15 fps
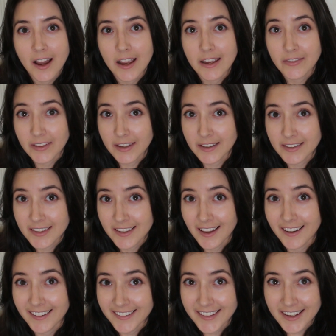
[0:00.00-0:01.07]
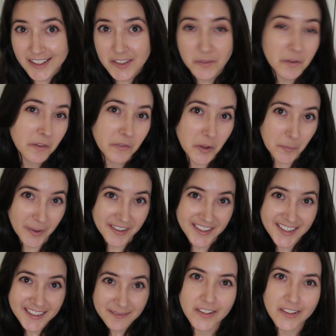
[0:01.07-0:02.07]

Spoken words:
in these next few months.